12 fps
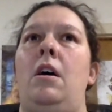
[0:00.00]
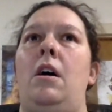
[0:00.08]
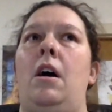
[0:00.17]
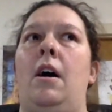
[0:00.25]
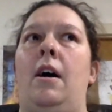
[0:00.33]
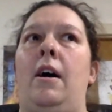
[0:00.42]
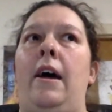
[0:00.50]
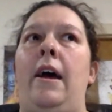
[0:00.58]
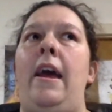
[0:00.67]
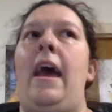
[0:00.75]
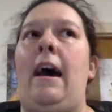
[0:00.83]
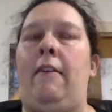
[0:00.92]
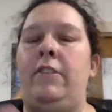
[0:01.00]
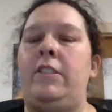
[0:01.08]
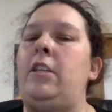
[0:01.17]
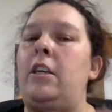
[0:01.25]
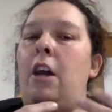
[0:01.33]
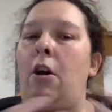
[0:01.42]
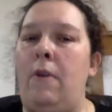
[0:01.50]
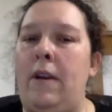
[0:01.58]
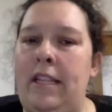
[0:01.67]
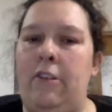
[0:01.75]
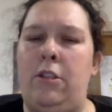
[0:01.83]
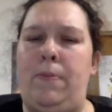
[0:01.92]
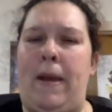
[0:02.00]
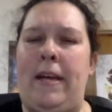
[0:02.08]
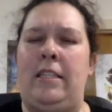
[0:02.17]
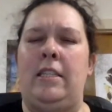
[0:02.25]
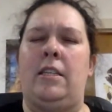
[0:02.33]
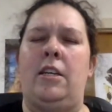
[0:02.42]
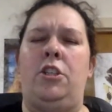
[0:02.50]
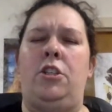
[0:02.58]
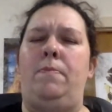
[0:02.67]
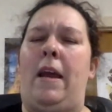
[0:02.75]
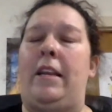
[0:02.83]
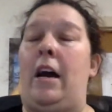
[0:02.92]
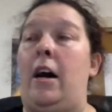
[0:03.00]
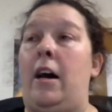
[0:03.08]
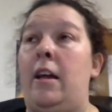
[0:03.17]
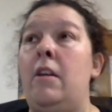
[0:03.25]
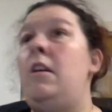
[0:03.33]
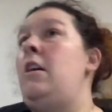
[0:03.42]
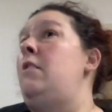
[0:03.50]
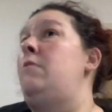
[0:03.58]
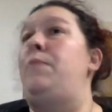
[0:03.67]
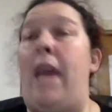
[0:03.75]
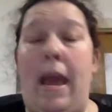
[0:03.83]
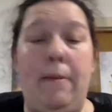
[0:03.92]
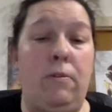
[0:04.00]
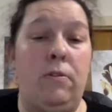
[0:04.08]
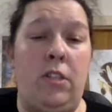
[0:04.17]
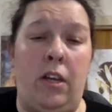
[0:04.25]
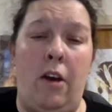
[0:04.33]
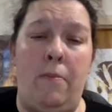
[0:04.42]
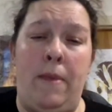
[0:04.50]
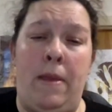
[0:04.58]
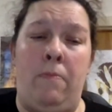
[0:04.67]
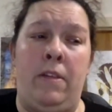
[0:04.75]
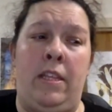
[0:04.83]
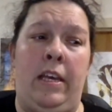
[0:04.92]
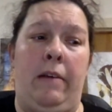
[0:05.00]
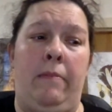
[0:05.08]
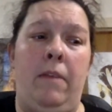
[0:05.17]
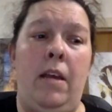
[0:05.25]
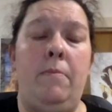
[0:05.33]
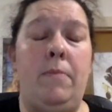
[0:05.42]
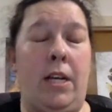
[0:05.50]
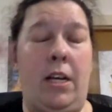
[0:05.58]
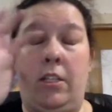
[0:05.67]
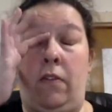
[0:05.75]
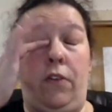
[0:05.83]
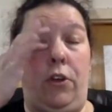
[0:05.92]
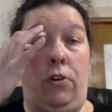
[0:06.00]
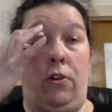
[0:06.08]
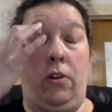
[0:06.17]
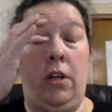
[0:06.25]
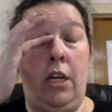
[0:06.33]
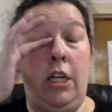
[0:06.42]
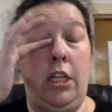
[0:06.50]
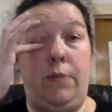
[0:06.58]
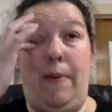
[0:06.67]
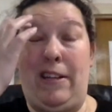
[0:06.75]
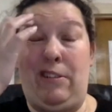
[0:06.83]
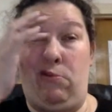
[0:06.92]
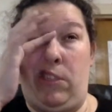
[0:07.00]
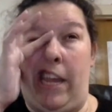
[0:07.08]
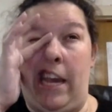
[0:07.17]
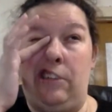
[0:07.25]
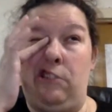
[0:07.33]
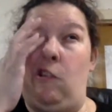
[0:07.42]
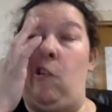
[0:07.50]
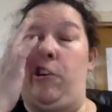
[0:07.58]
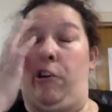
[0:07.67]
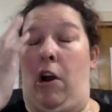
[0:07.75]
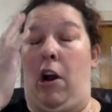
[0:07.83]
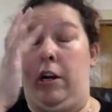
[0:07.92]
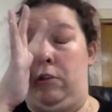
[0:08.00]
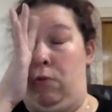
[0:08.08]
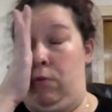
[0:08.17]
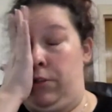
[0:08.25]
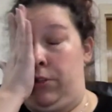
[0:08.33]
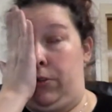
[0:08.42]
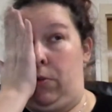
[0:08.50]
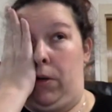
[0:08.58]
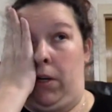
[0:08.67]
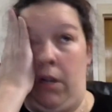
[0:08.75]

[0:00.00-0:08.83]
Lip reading: uh, having to go in their spaces because you may not be able to go meet with them because of your special schedule or your encores or